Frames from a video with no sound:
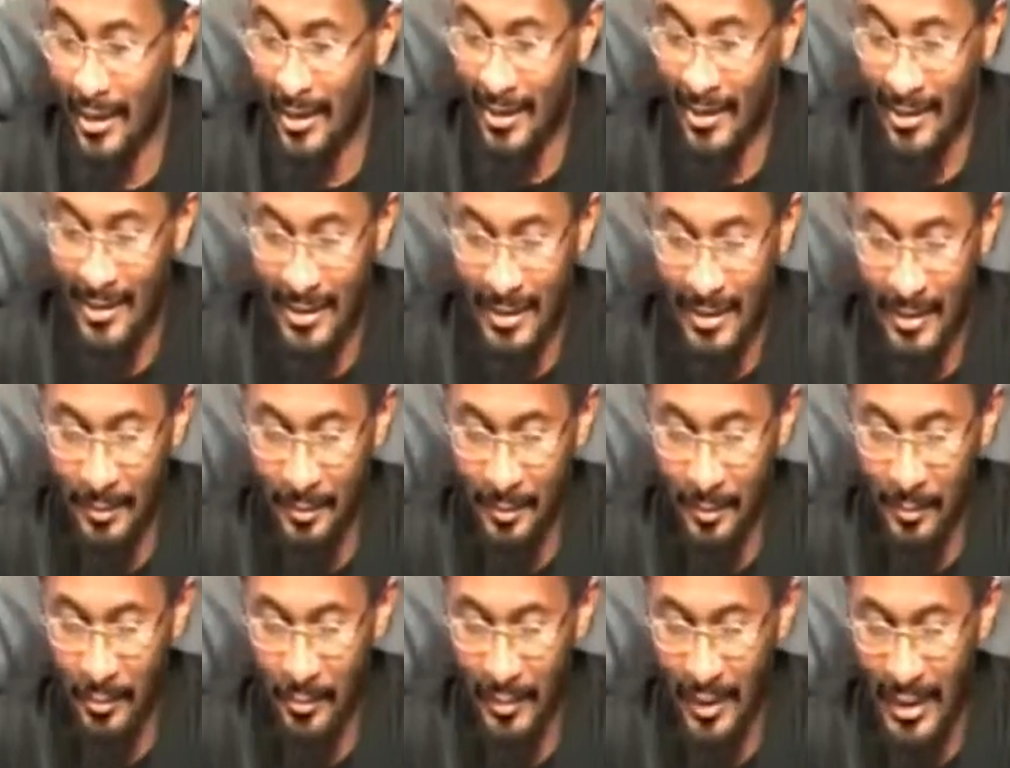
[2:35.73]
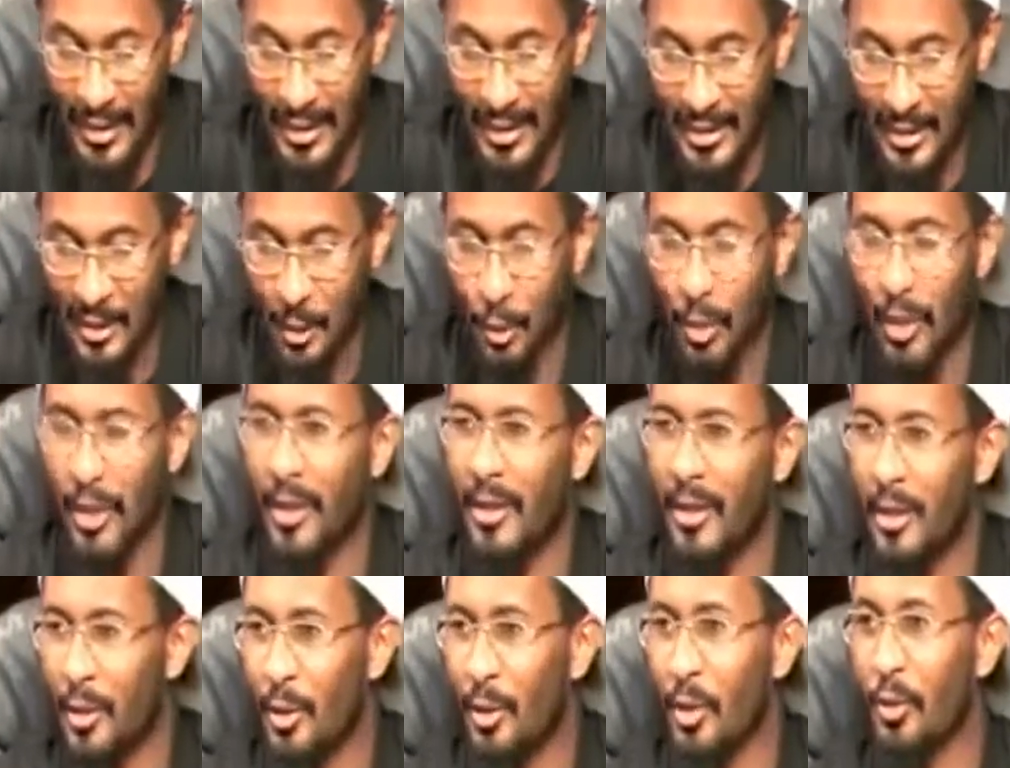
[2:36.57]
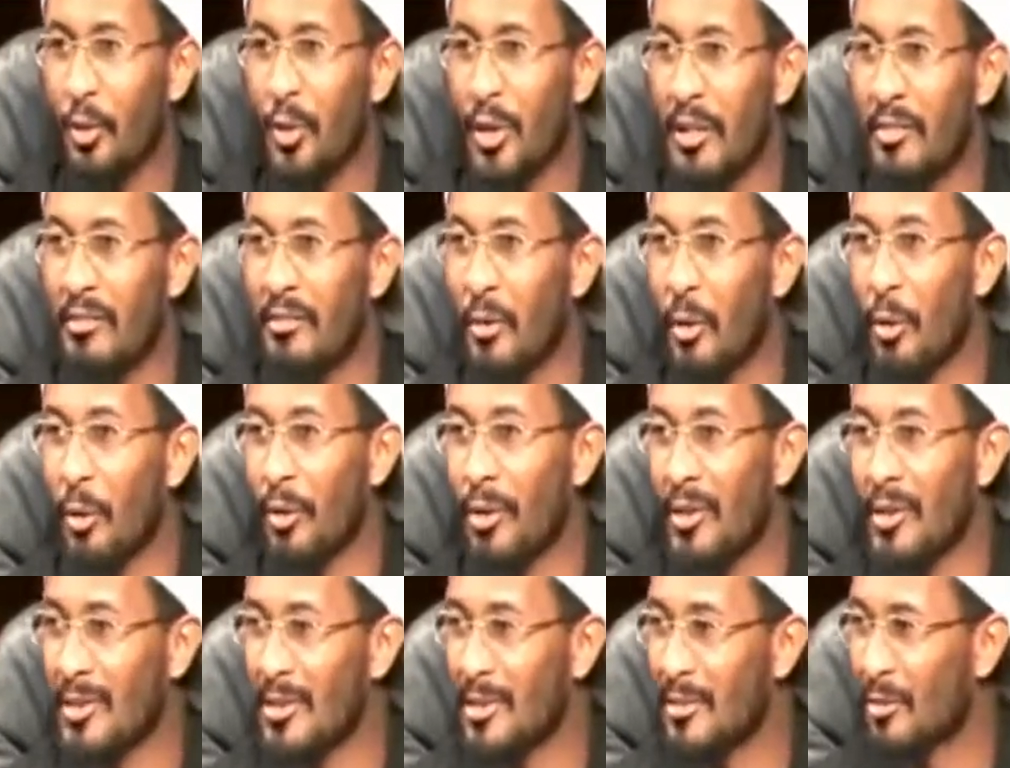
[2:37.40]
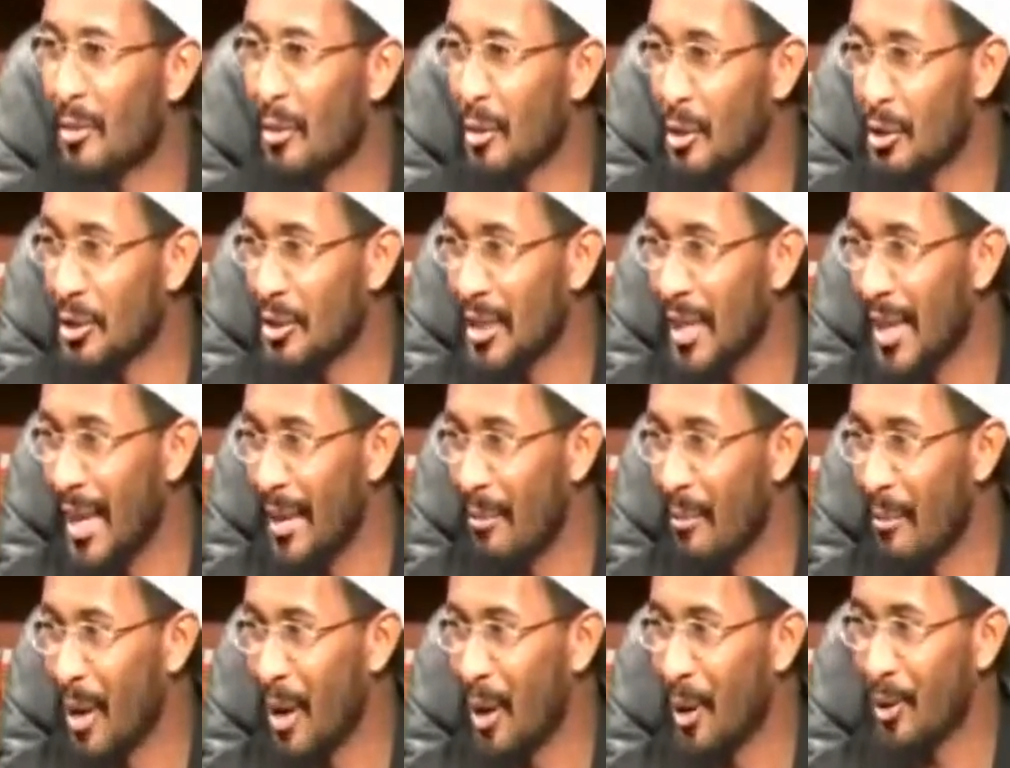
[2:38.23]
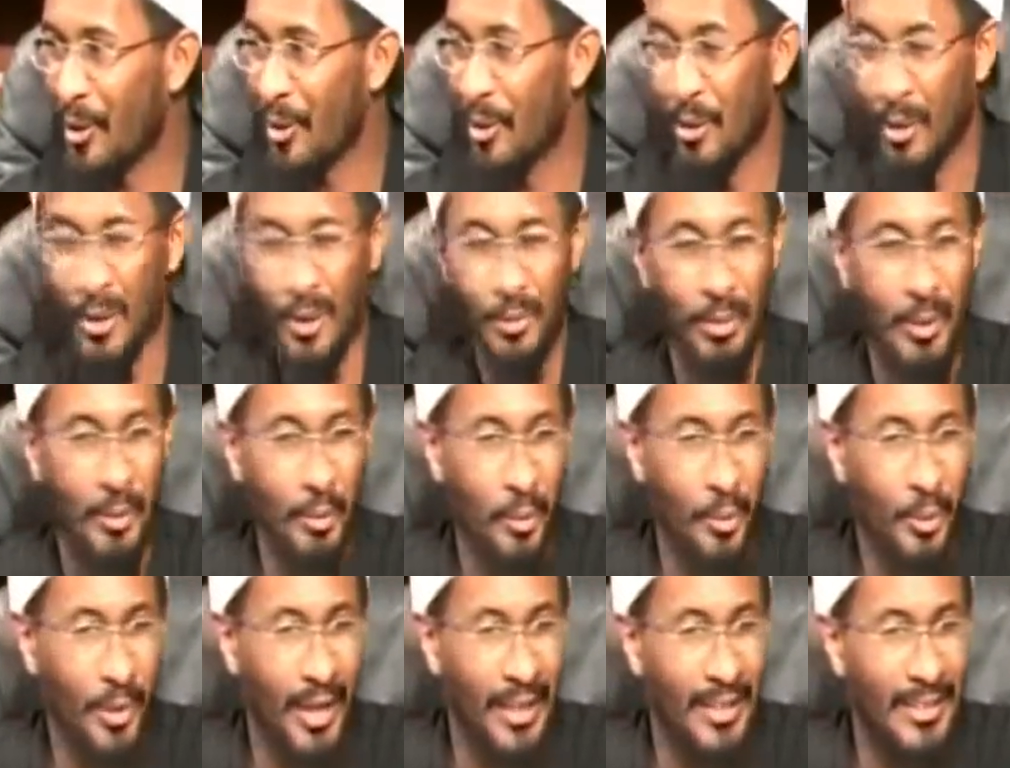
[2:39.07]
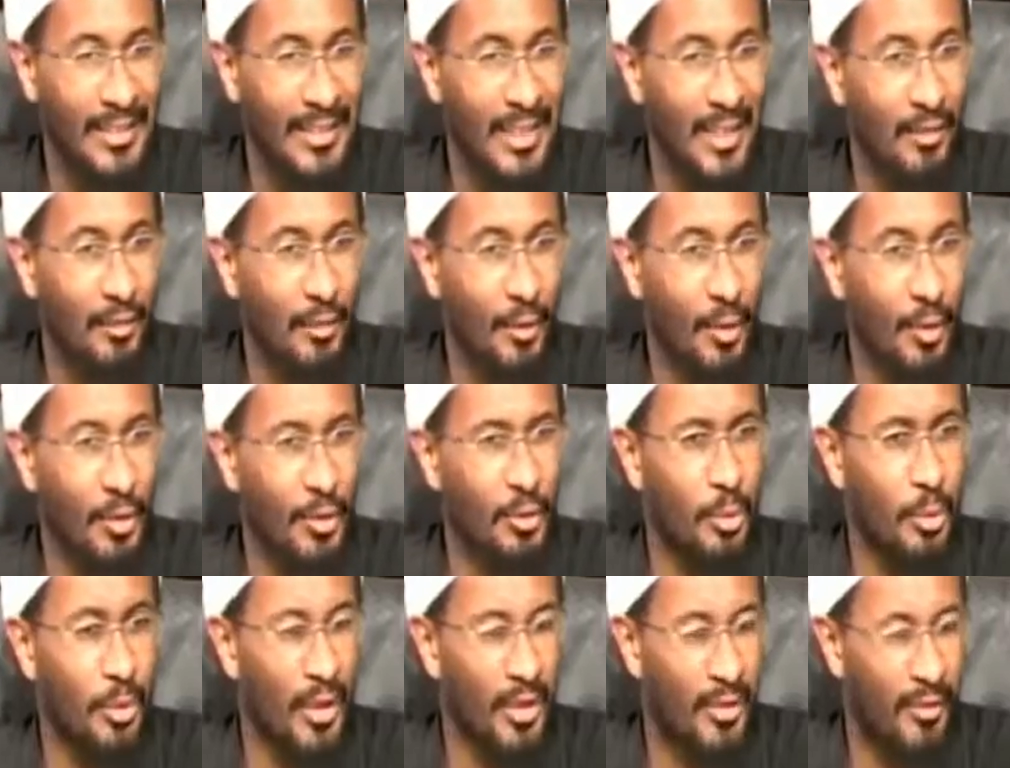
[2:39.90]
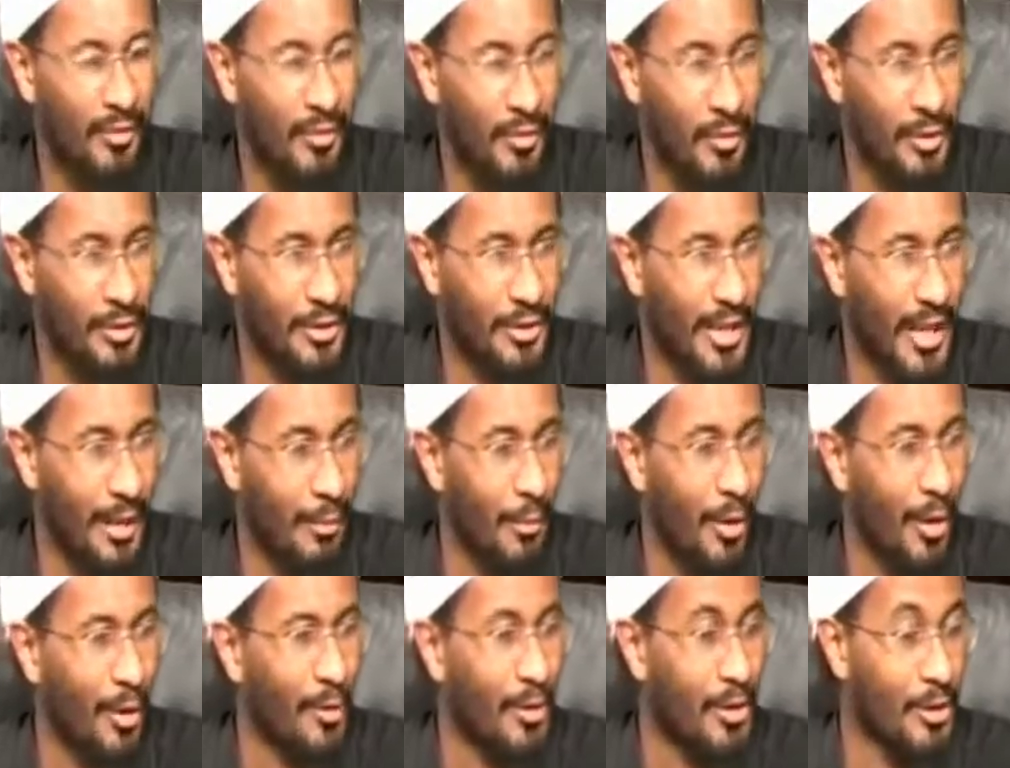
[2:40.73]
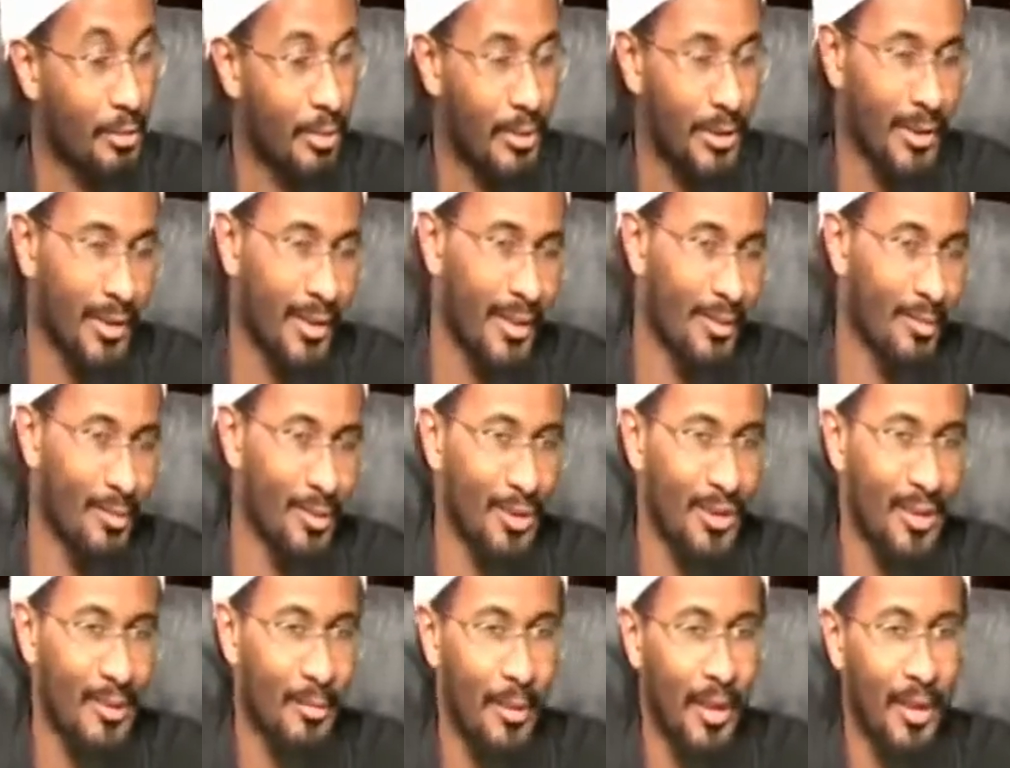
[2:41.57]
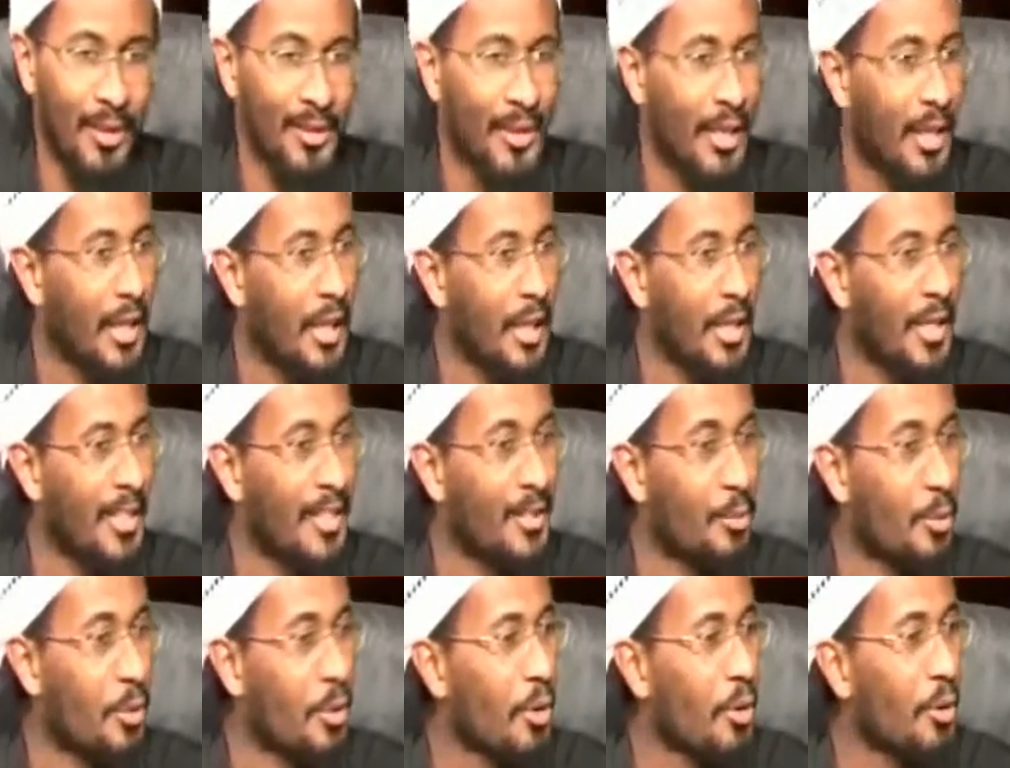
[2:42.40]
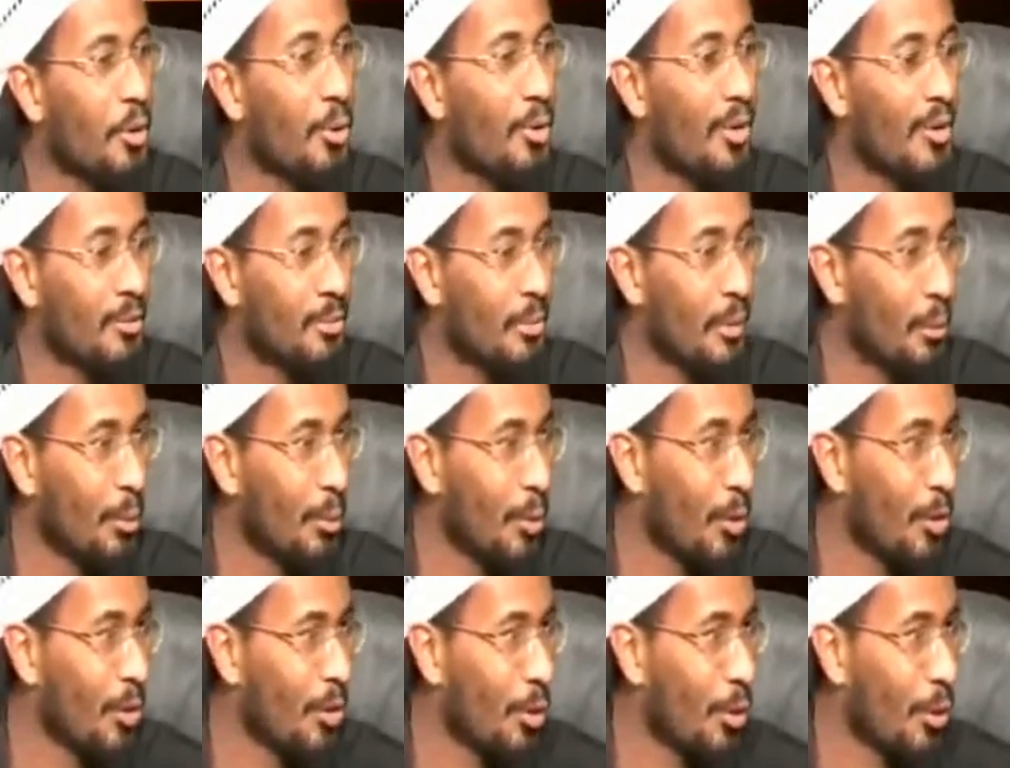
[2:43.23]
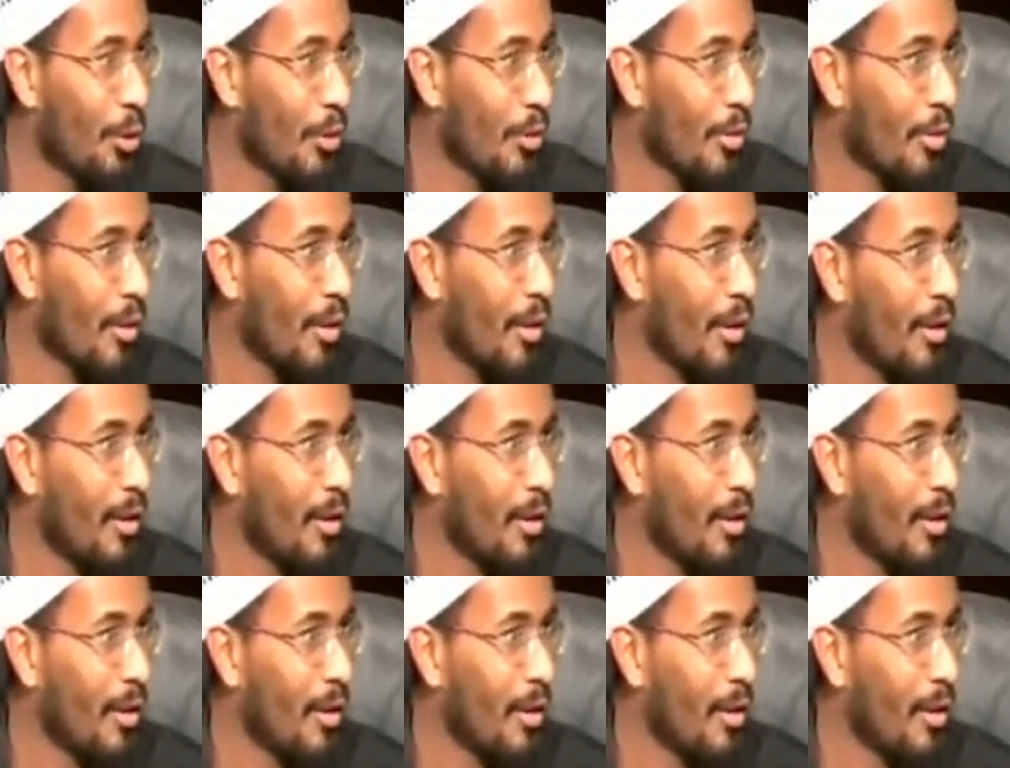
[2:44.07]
And when phones first came out, those people who had cell phones when they first came out, especially in the Muslim lands, these were the coolest people on earth.